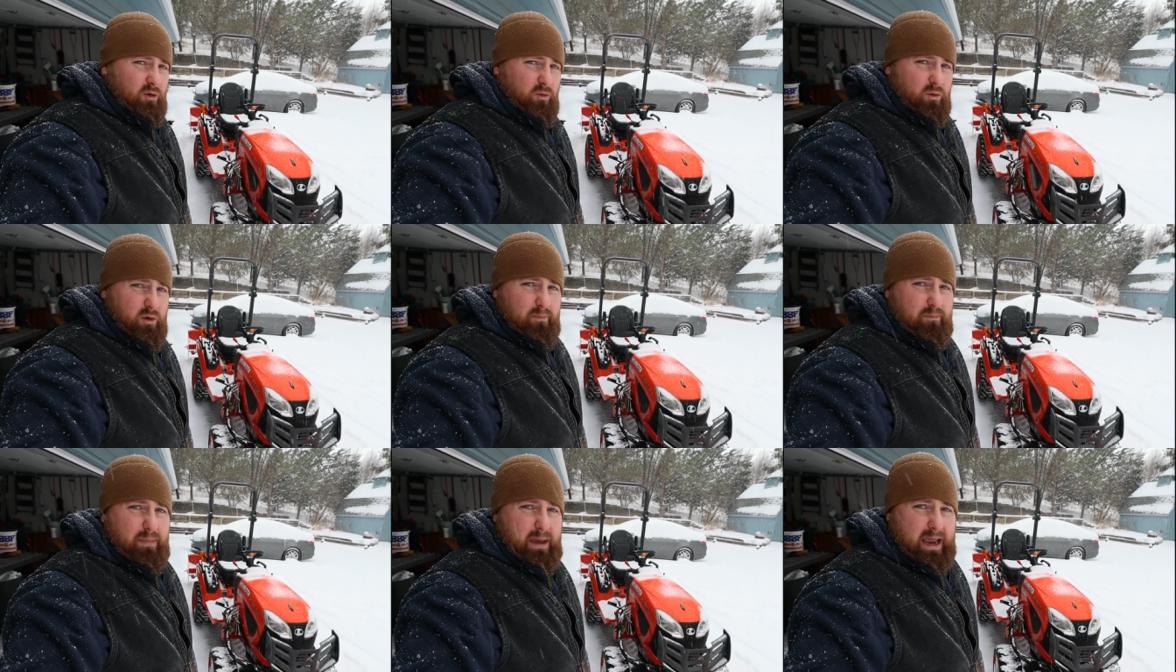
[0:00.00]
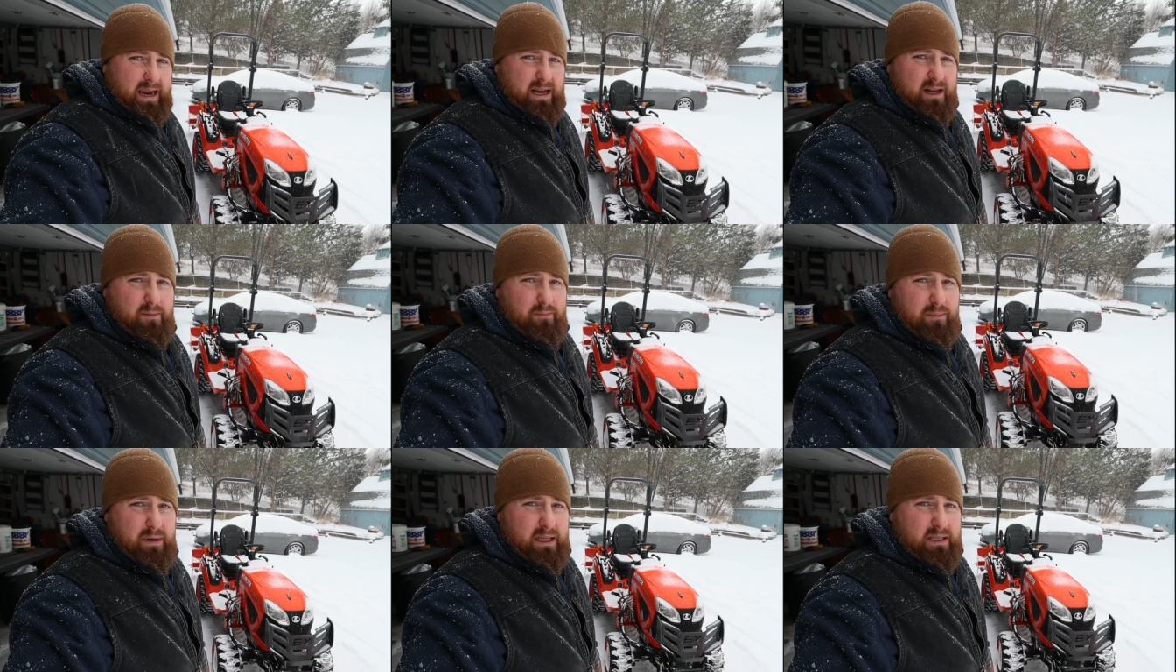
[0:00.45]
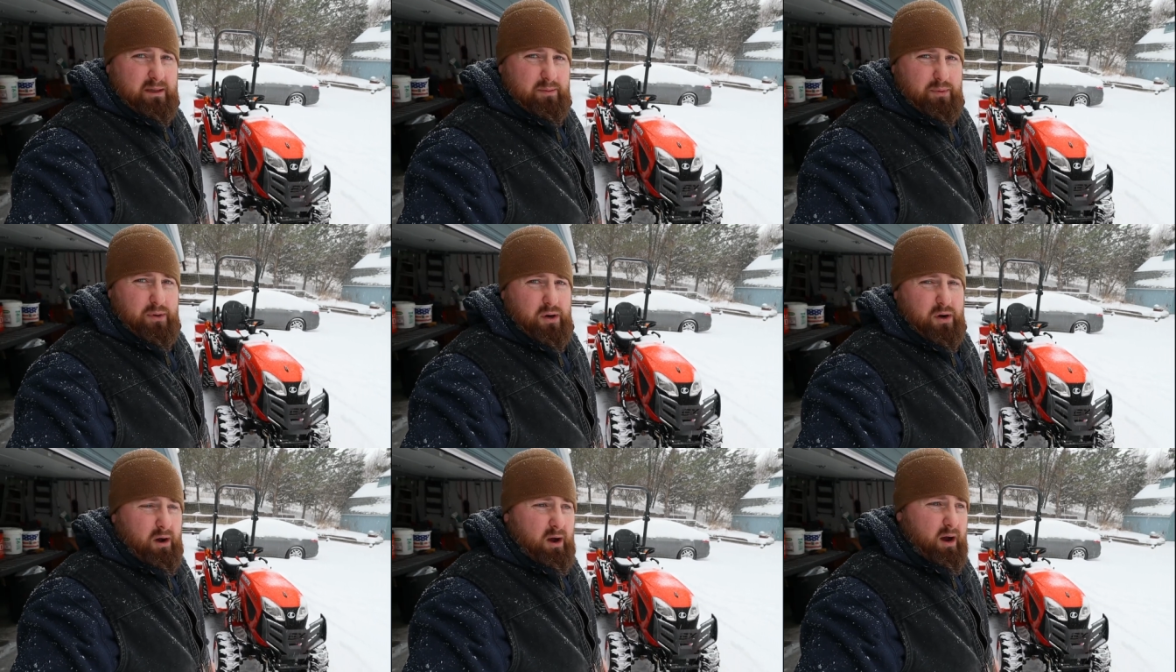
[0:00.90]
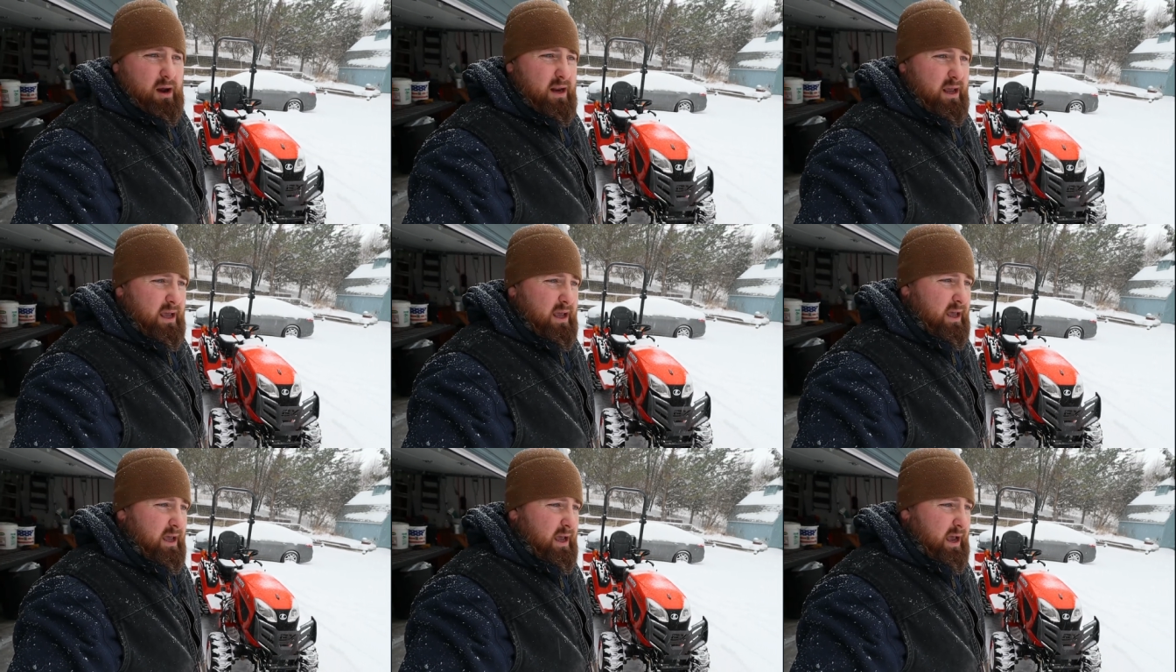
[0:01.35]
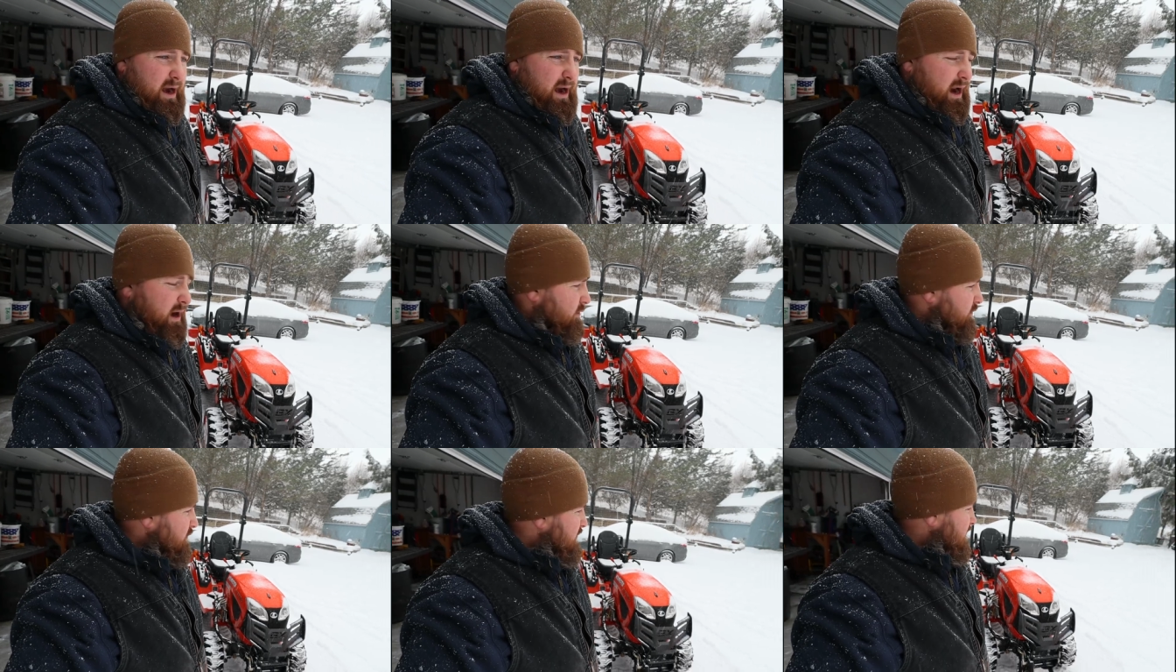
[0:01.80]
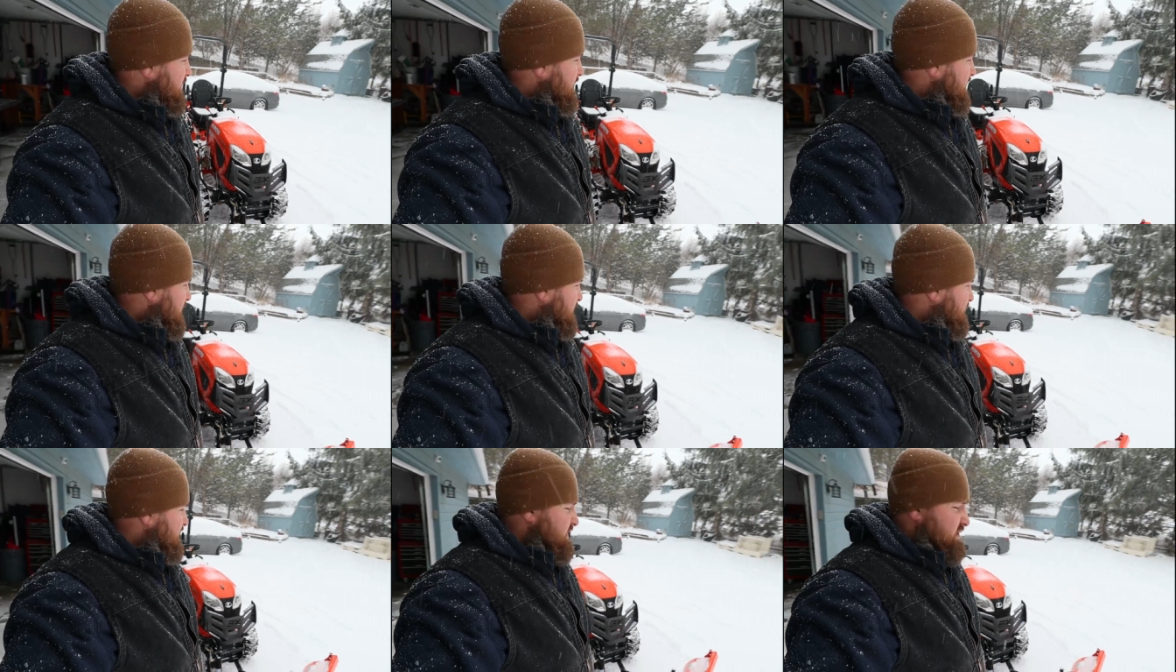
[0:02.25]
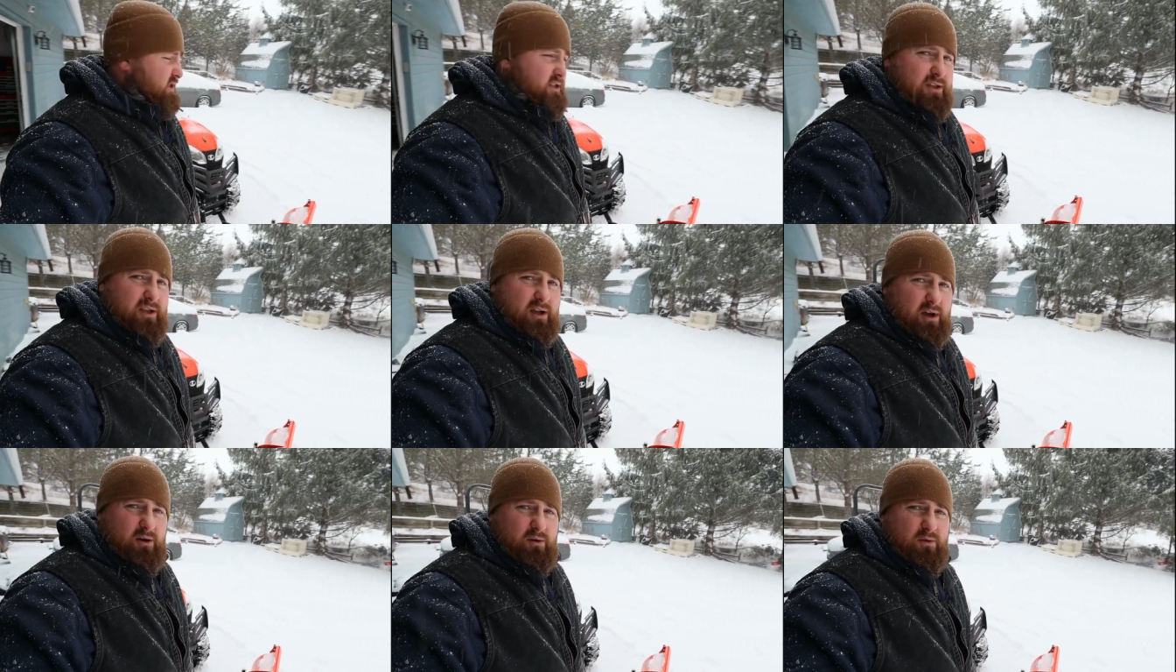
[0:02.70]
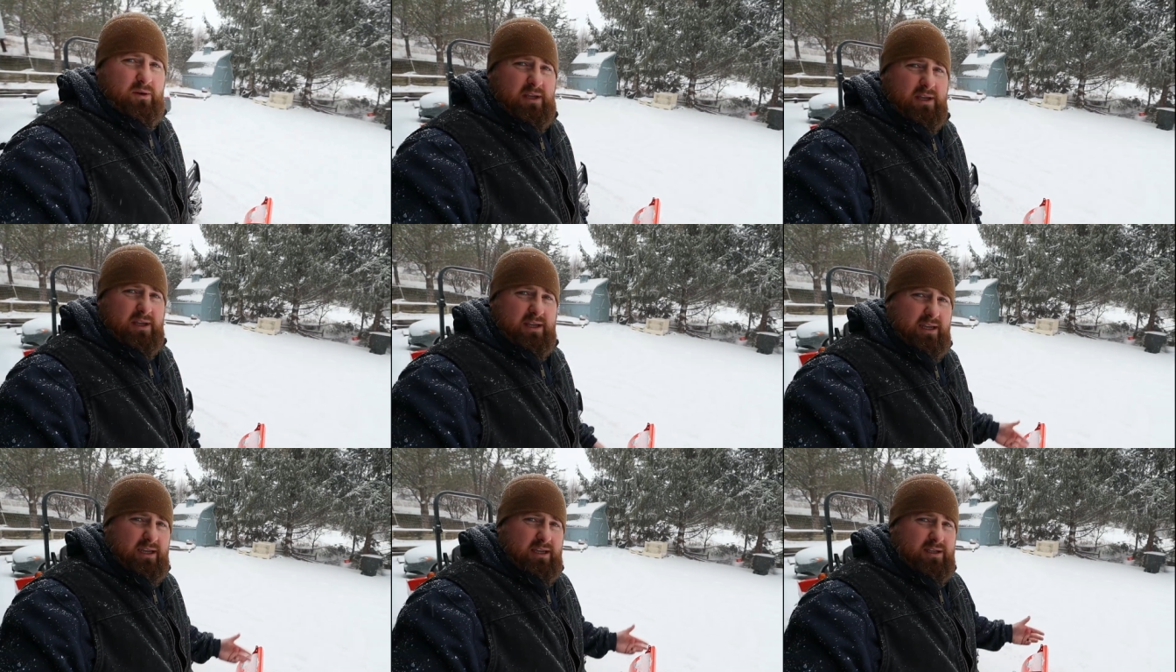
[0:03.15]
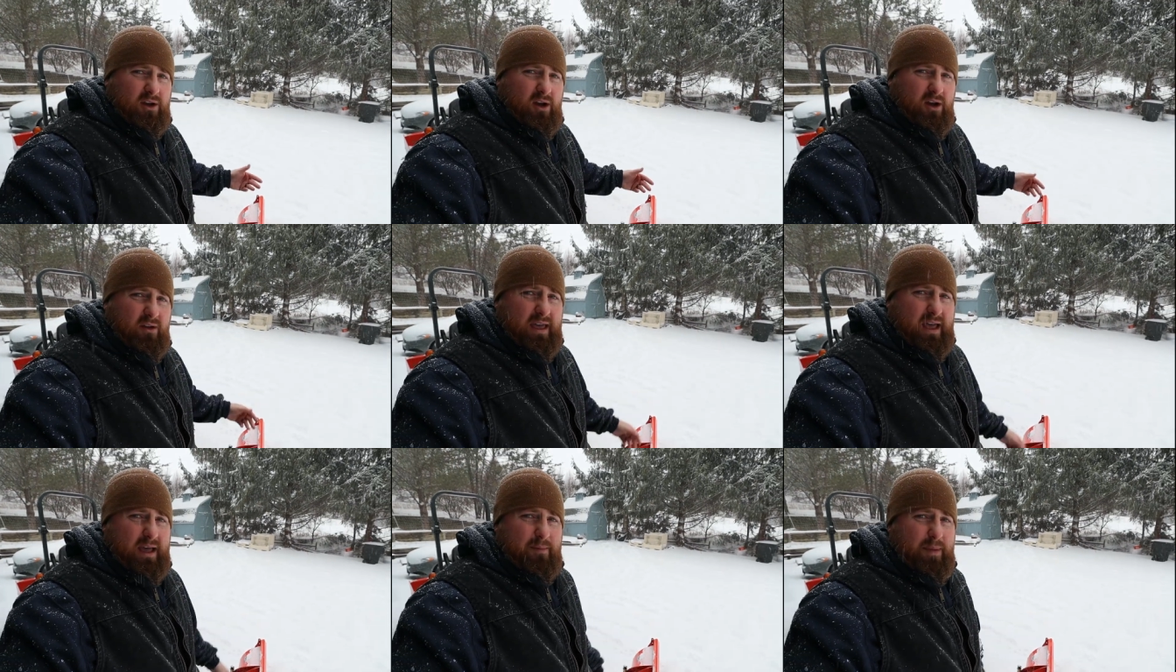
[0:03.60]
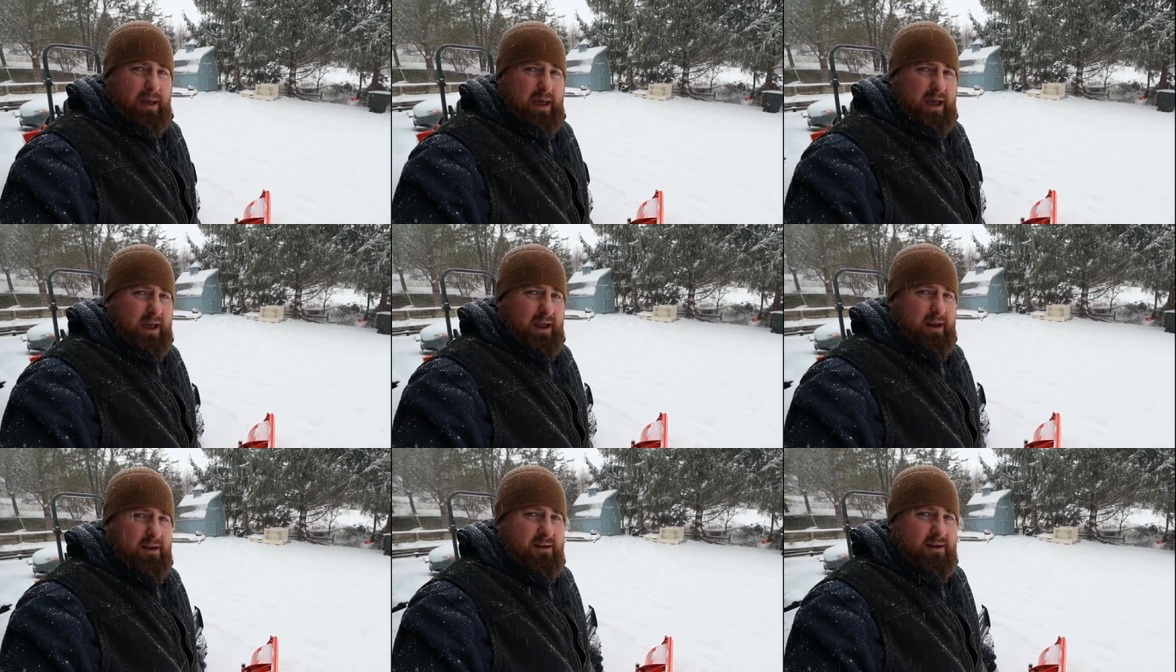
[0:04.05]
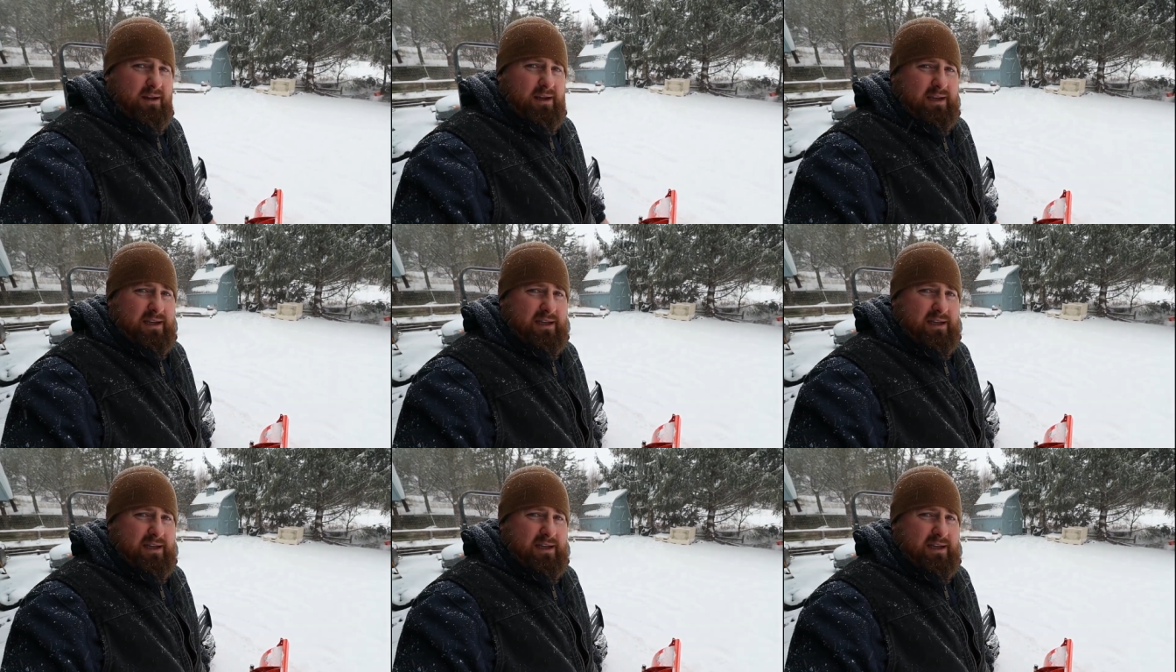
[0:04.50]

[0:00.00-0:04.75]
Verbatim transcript: are a real pain in the butt to put on, and I don't really think this snow is all that bad